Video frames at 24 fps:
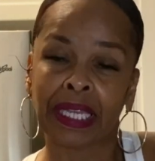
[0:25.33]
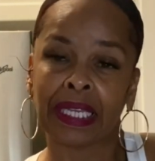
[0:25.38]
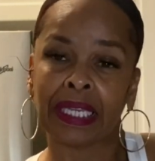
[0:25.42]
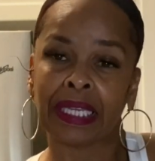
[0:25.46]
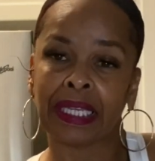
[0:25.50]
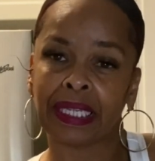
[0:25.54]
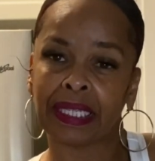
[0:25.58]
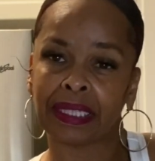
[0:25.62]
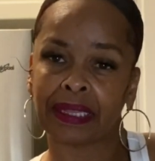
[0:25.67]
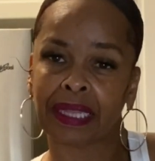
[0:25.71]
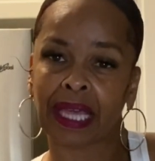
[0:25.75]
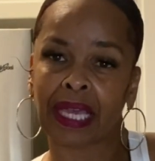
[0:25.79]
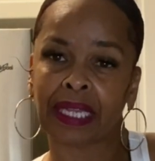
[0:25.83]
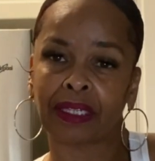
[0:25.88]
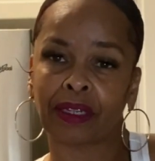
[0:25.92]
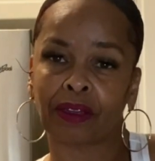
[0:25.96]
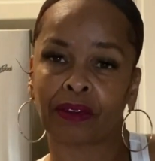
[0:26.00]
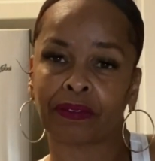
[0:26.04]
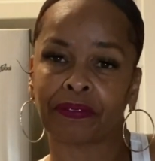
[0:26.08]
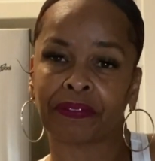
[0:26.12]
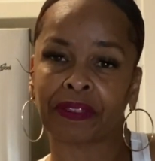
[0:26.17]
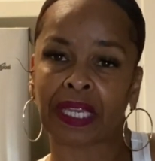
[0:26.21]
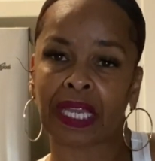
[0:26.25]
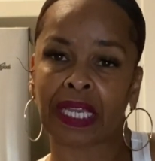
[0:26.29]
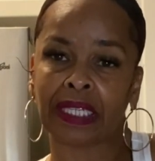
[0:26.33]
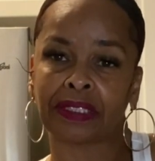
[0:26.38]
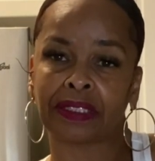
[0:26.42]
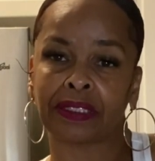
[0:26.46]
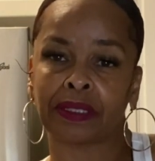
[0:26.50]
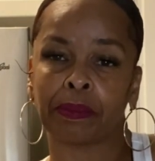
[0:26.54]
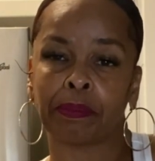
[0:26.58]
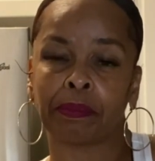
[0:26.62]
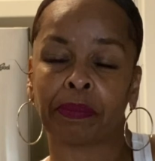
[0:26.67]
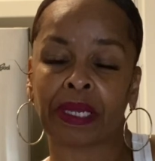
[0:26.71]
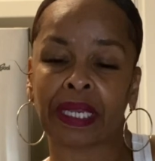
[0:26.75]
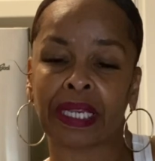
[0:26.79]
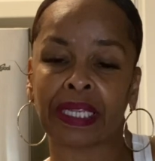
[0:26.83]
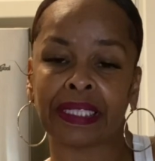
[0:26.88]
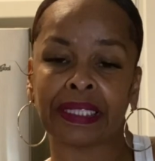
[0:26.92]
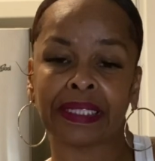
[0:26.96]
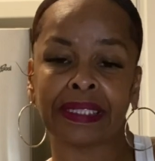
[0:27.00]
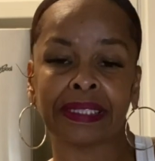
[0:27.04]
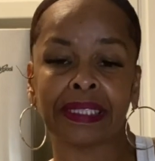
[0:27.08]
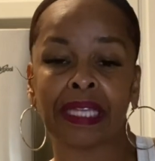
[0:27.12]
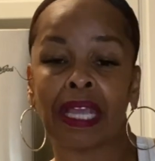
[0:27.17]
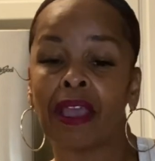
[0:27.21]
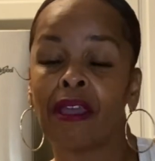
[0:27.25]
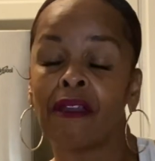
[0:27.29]
Hit that notification
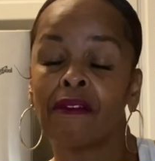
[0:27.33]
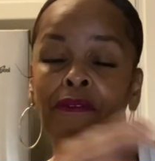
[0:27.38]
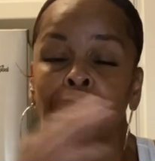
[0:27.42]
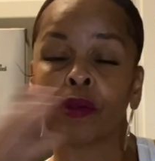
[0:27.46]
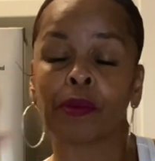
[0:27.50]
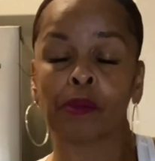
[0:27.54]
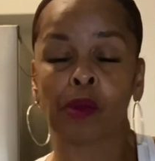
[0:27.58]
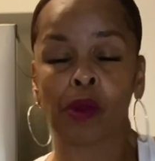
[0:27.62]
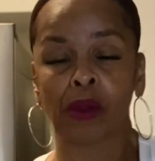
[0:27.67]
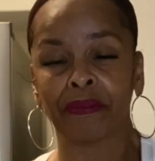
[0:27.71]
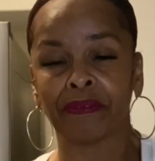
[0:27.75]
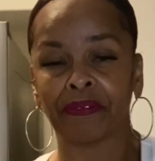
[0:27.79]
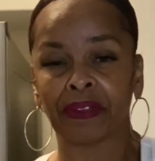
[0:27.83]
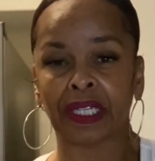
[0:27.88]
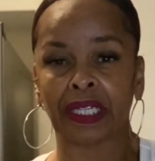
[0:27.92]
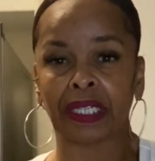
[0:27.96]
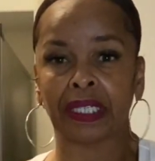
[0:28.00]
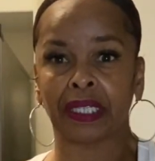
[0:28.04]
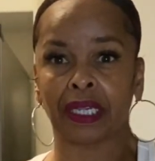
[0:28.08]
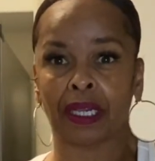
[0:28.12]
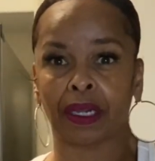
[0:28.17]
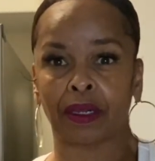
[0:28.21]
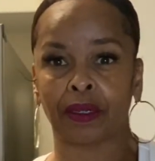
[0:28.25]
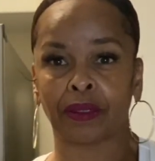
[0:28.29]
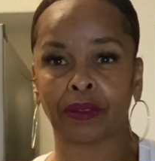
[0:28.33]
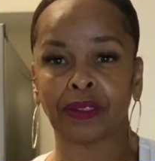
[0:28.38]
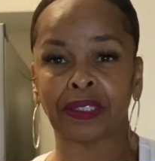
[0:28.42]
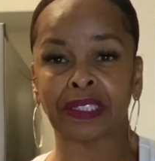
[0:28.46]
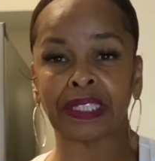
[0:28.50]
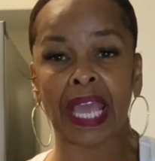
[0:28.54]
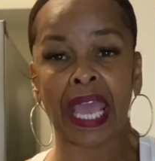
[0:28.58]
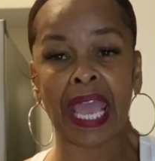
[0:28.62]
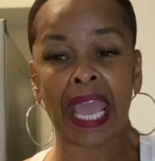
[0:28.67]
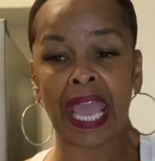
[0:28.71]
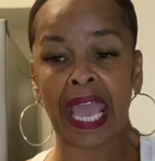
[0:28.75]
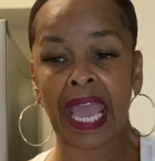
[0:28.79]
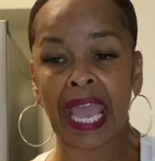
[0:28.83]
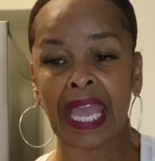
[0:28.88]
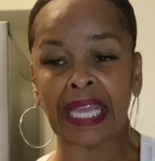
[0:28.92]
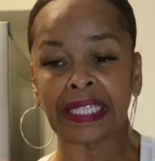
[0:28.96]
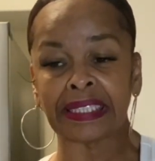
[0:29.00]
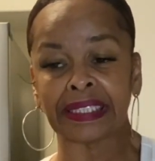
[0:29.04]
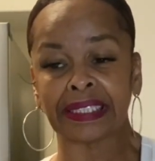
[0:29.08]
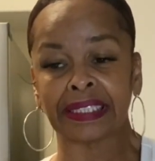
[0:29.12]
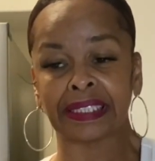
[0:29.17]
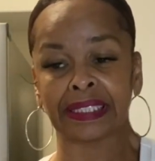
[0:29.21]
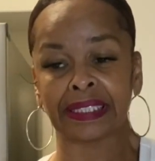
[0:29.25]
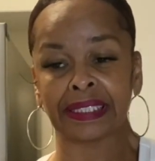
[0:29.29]
button for more videos. And
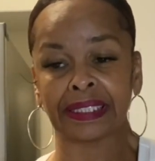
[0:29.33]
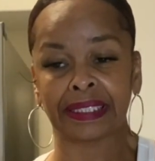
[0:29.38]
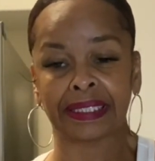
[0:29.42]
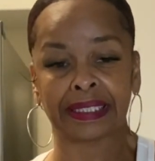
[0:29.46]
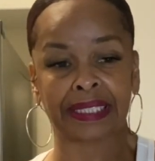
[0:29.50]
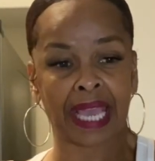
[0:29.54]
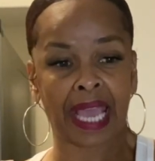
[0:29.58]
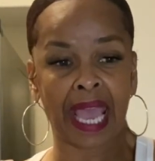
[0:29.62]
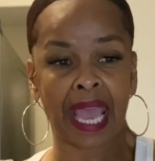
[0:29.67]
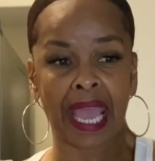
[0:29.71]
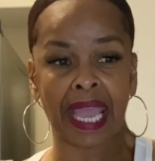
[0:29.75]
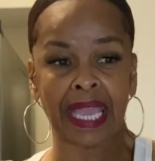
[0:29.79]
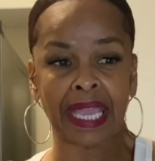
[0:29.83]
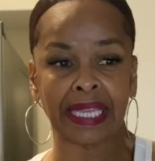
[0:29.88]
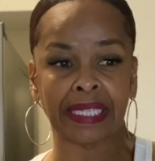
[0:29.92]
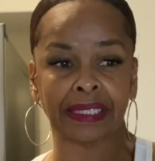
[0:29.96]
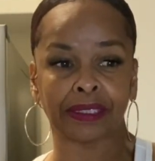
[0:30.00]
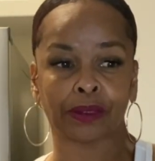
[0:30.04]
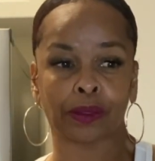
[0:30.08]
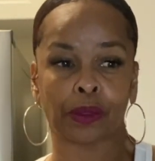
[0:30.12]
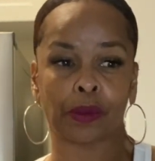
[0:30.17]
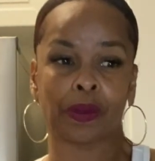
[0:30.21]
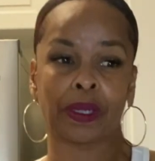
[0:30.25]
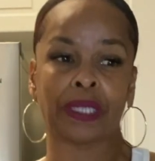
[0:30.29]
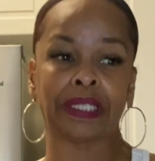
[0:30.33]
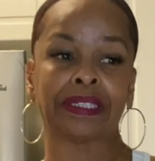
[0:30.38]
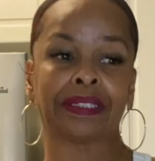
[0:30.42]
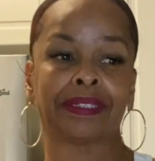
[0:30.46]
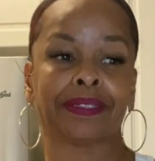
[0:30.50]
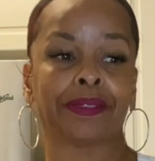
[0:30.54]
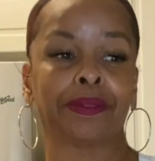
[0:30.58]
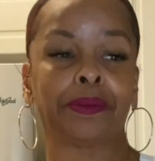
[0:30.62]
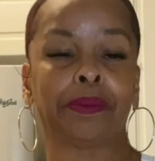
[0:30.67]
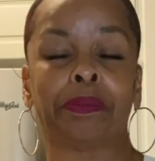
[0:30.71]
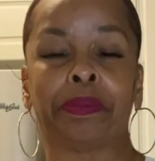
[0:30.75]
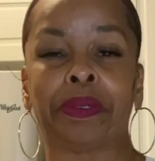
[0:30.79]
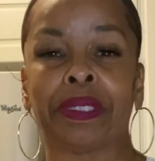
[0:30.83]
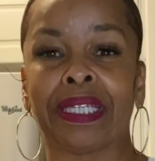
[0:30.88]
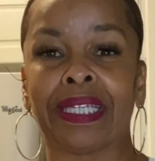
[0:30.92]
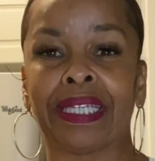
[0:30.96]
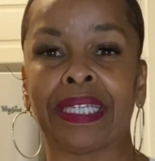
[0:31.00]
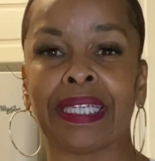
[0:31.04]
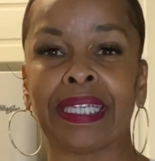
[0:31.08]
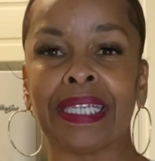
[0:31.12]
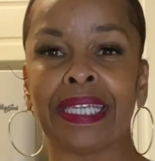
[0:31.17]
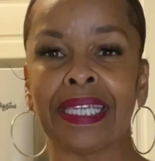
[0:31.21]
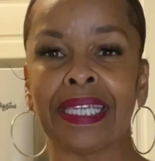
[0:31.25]
today is going to be